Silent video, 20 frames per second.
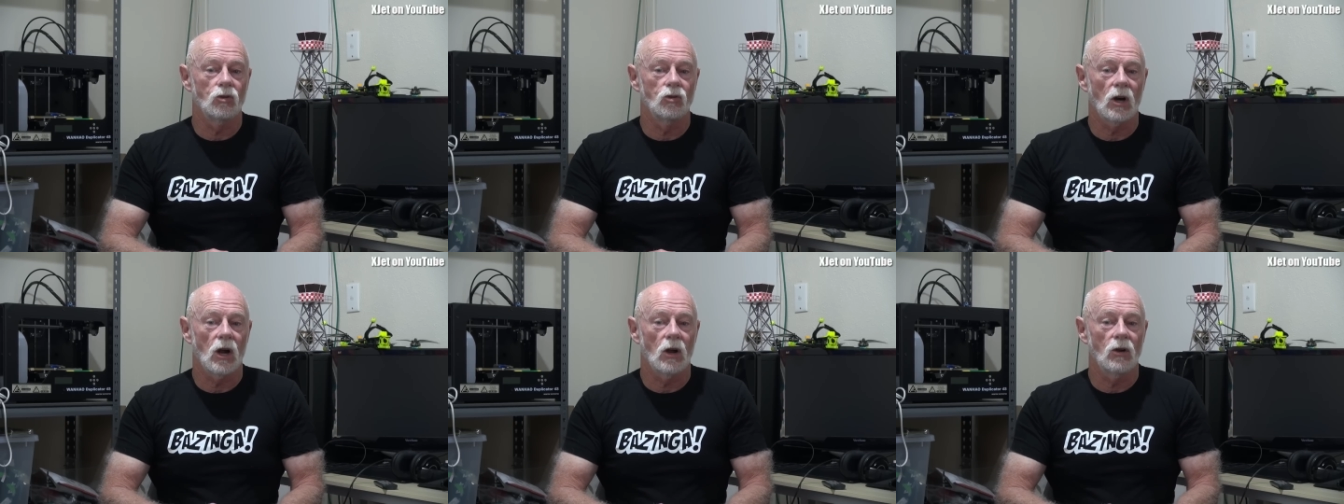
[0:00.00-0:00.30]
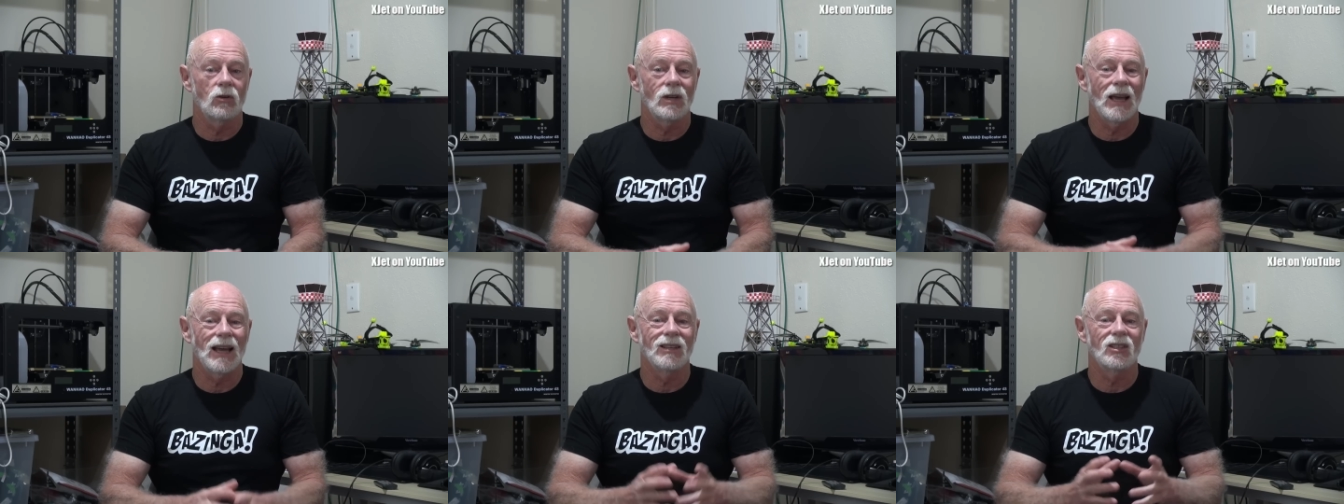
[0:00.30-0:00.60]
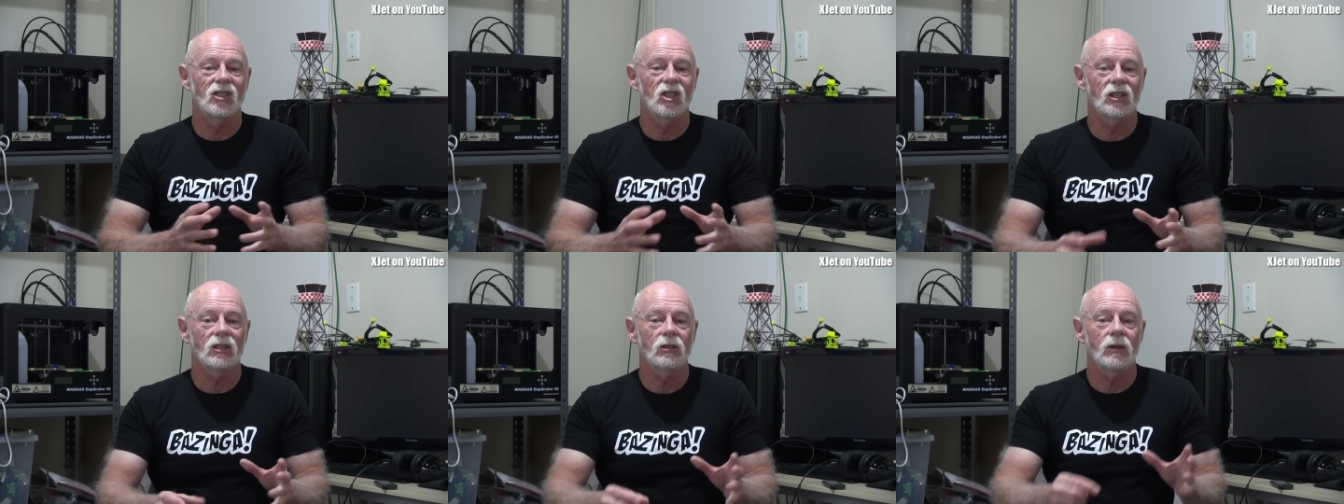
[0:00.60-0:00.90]
drone
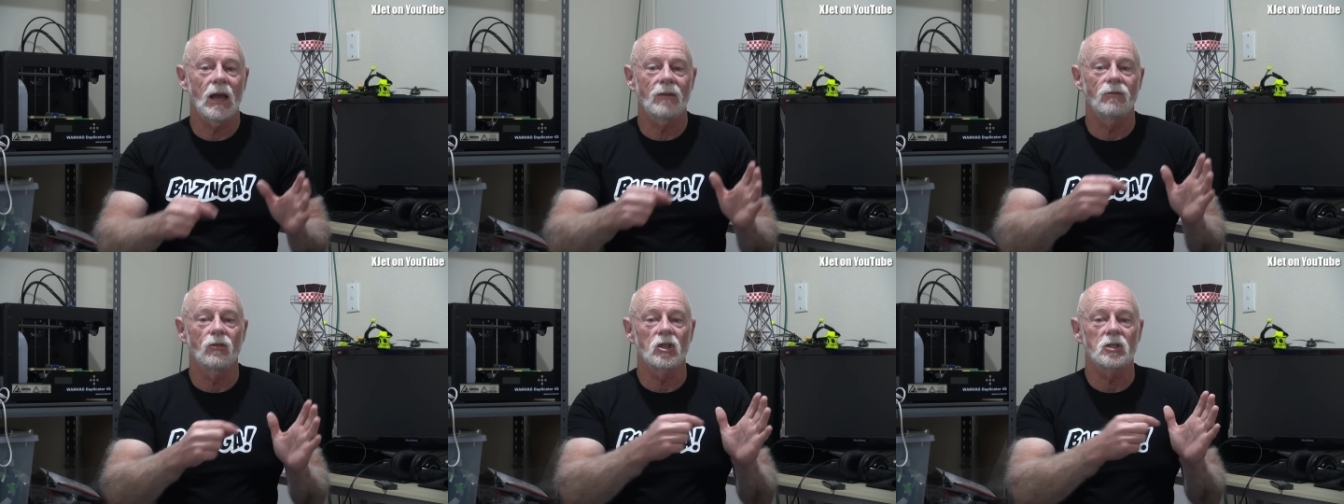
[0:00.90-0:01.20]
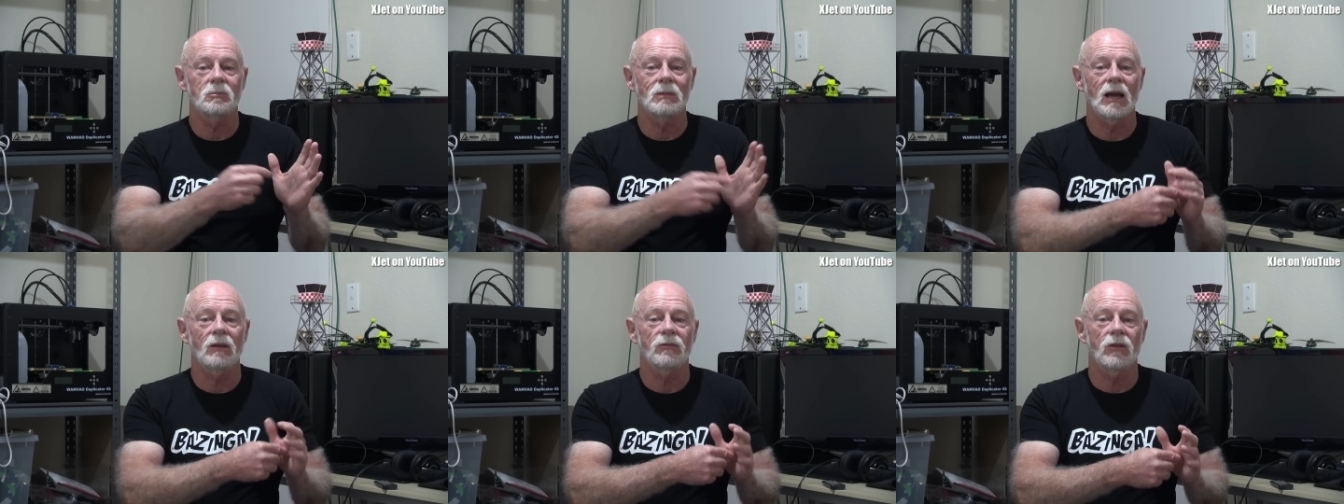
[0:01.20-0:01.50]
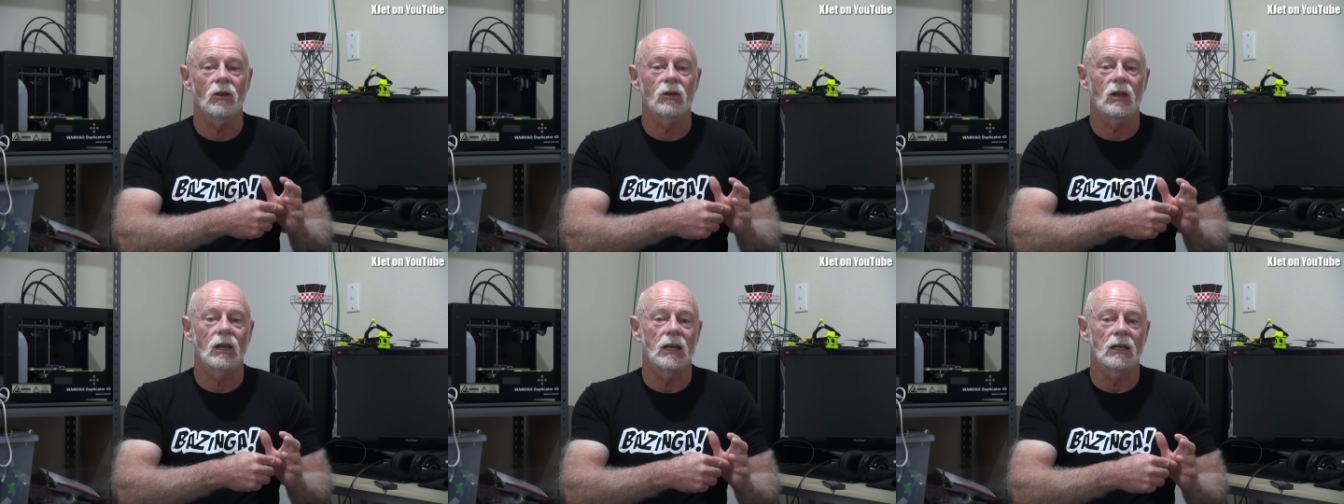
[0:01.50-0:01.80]
until you have your
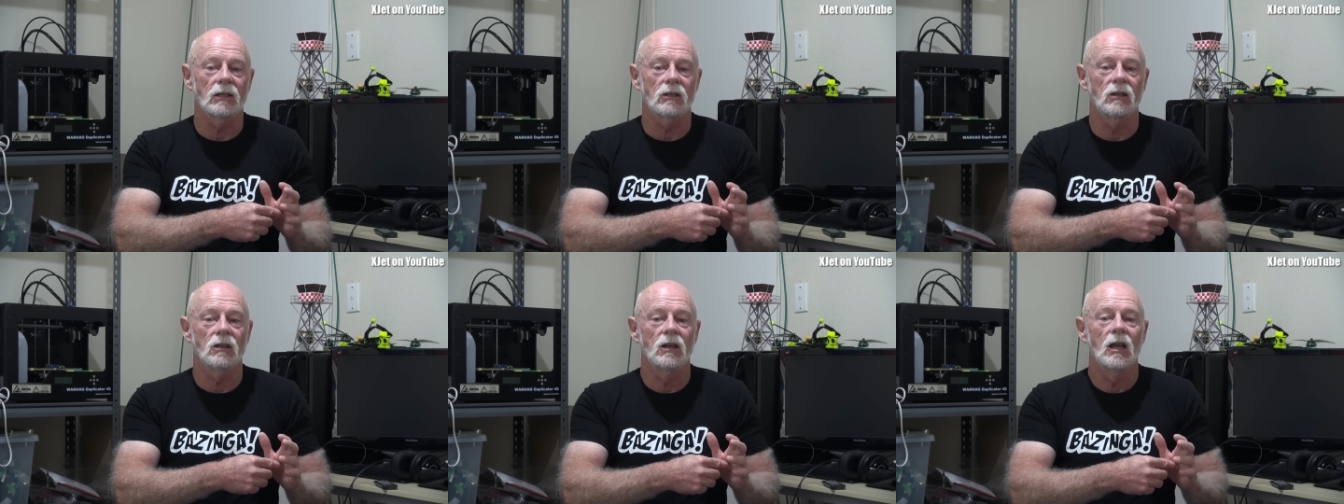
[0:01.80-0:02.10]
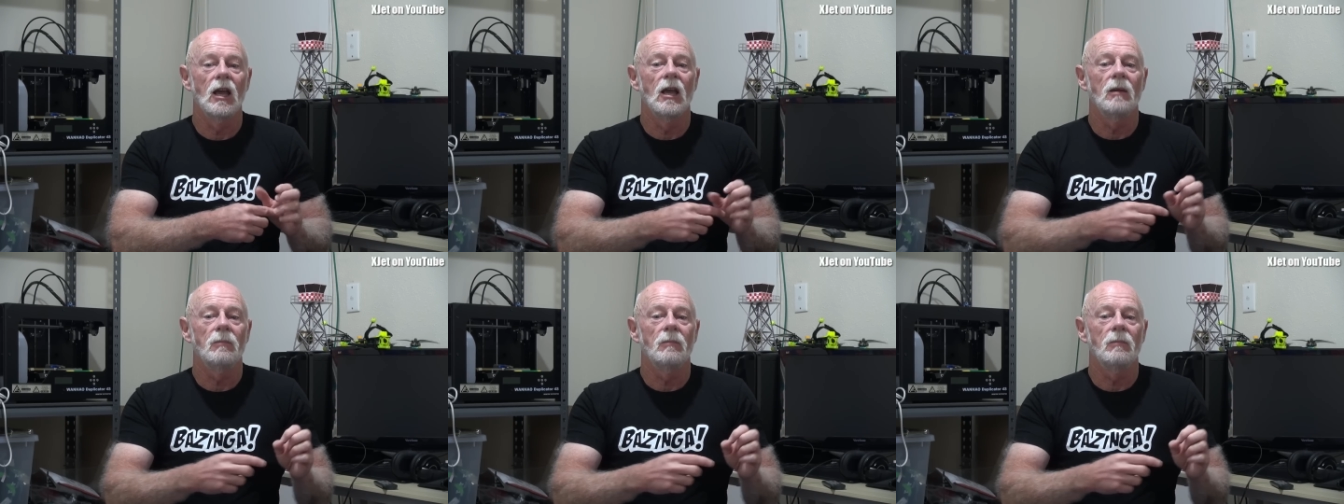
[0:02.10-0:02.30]
smartphone connected,